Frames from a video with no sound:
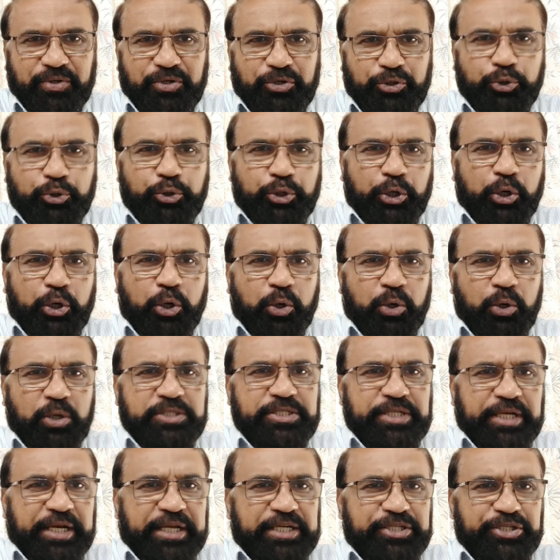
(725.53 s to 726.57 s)
Neutrino
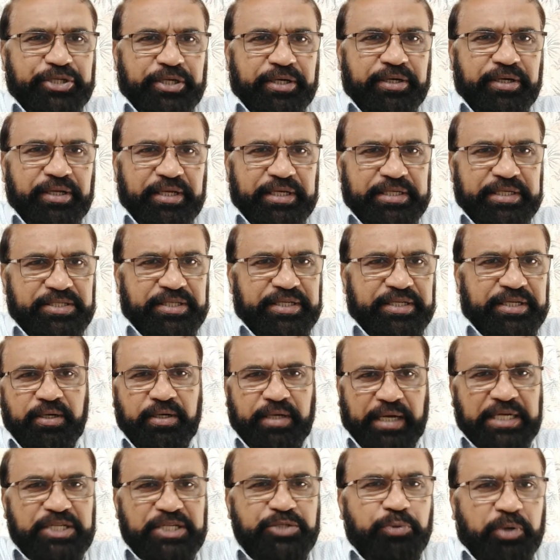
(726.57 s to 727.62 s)
oscillation is the
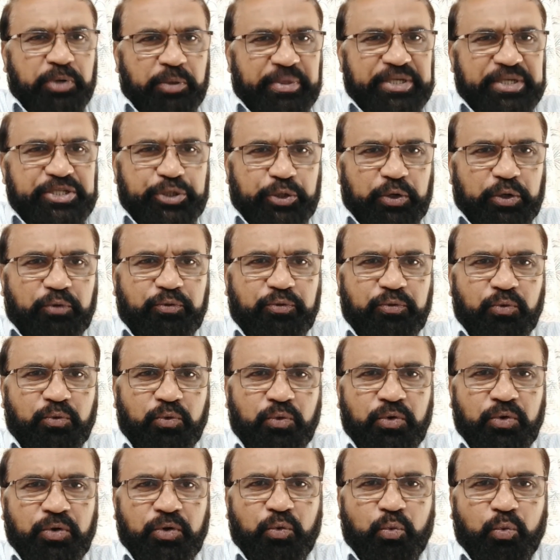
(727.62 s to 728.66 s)
transformation of
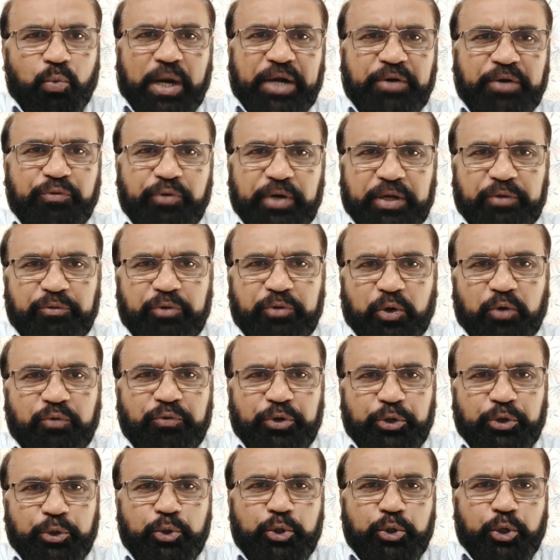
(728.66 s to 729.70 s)
one flavor
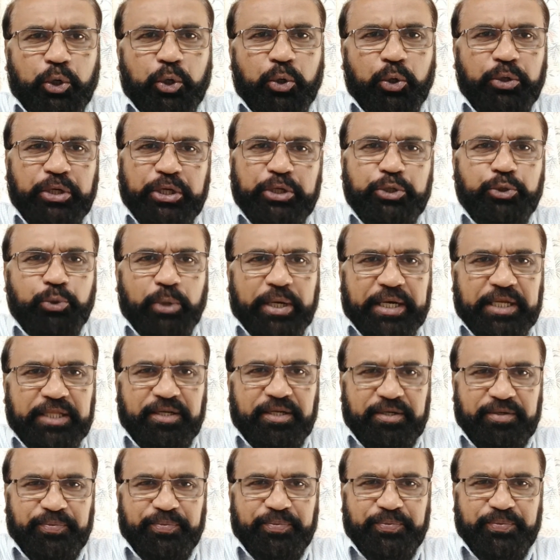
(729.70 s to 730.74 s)
of neutrino into
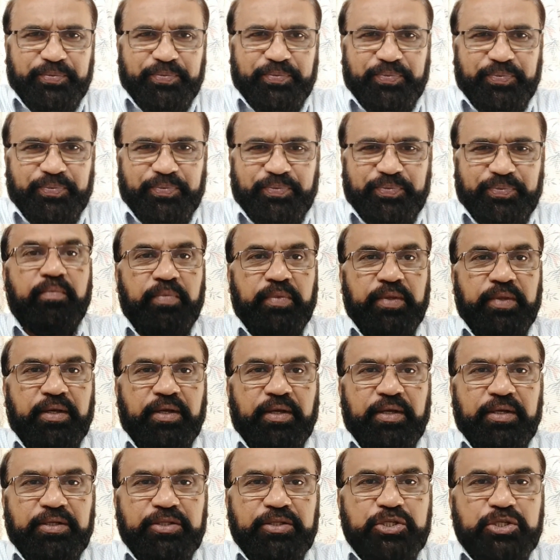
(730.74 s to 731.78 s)
another.
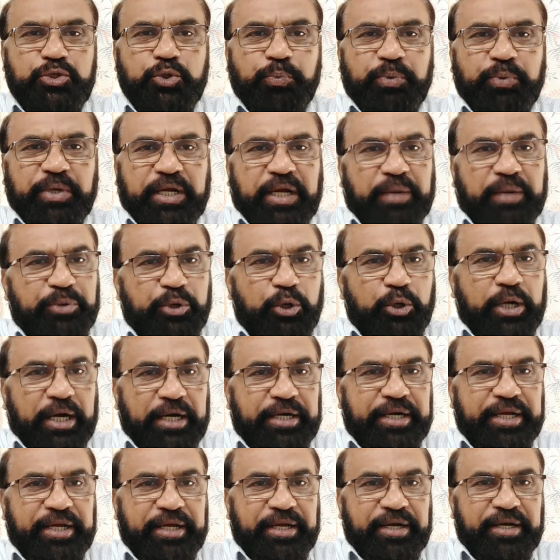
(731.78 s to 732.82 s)
The Super
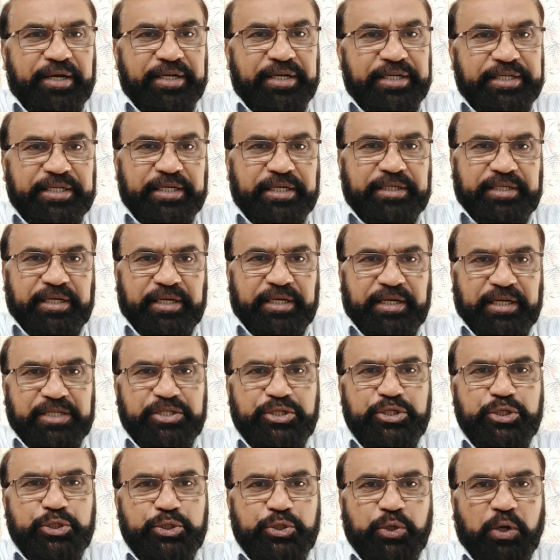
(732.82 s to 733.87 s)
Kamiokande detector
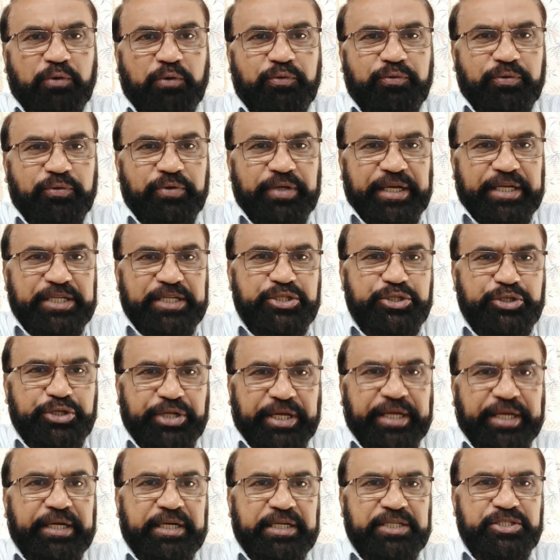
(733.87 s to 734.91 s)
consists of a
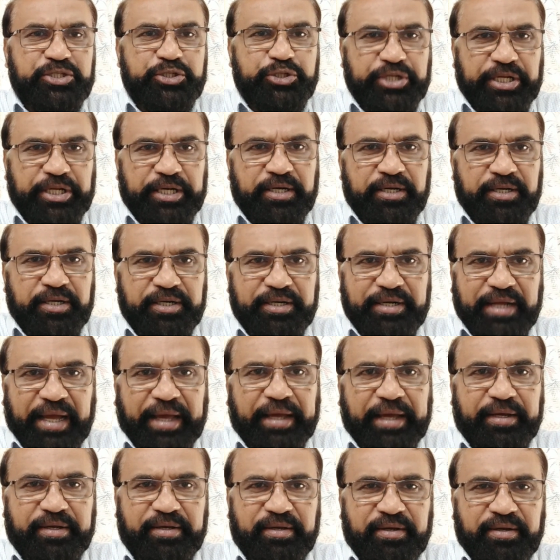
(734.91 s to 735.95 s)
stainless steel
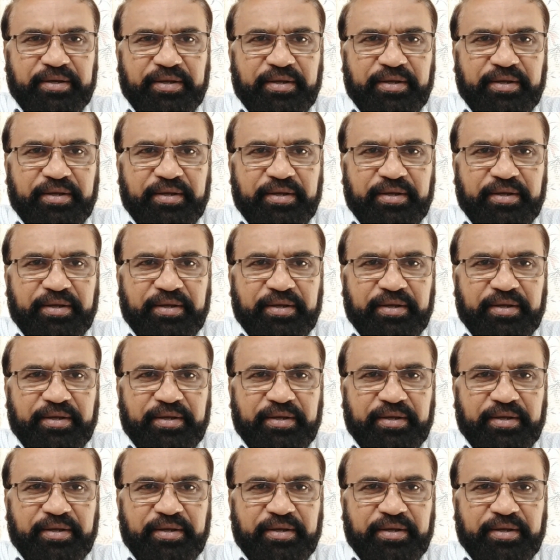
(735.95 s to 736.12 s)
tank